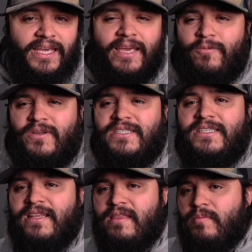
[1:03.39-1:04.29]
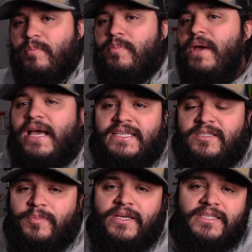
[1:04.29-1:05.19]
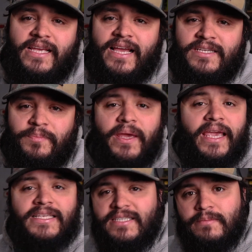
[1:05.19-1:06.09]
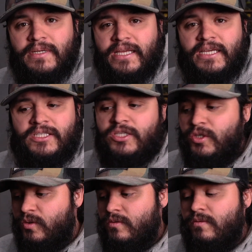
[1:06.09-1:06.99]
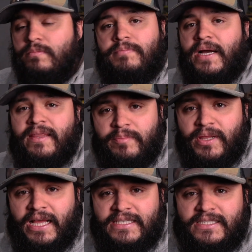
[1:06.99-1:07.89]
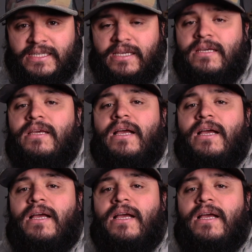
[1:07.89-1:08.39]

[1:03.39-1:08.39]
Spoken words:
It wasn't the best because I had to pay somebody to buy the plastic,